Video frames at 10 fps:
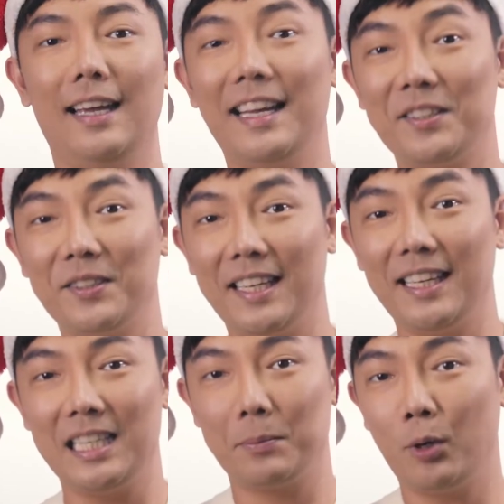And
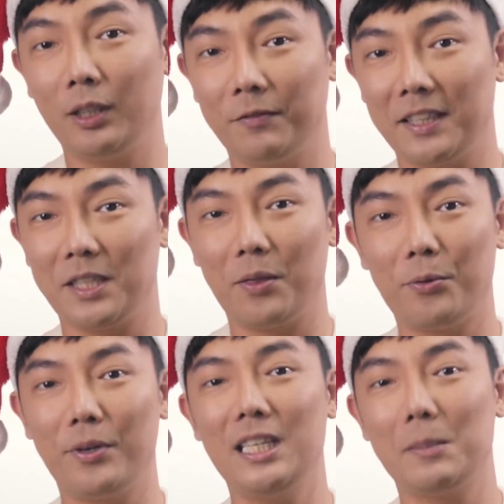today, he's brought with us
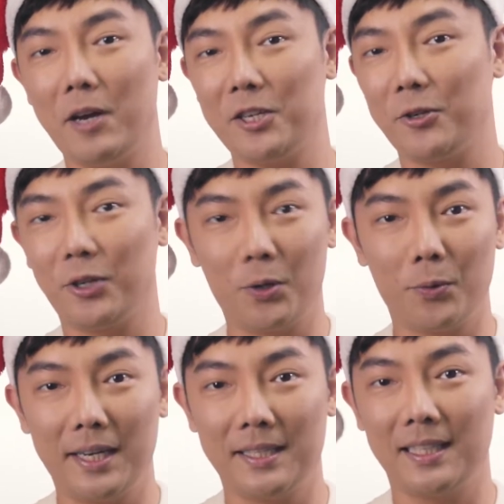three special
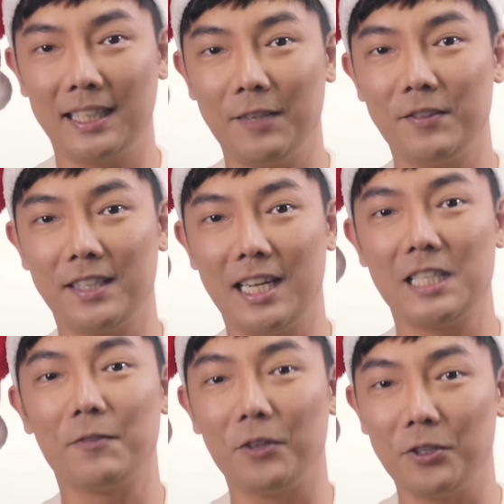curated gift
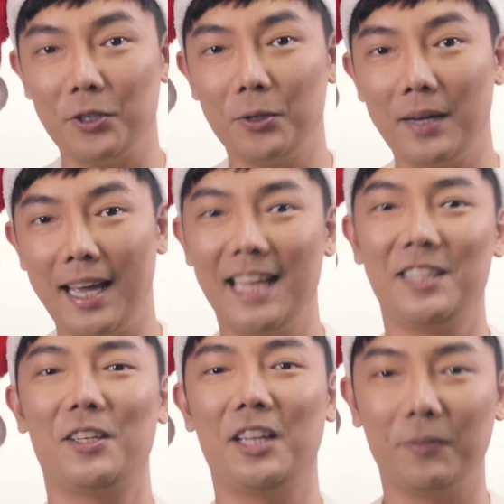sets for you
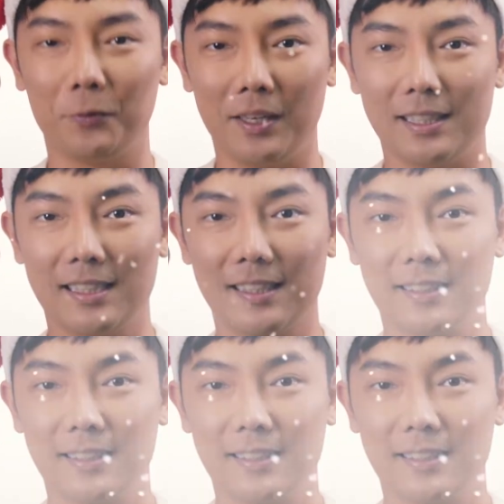and your loved ones.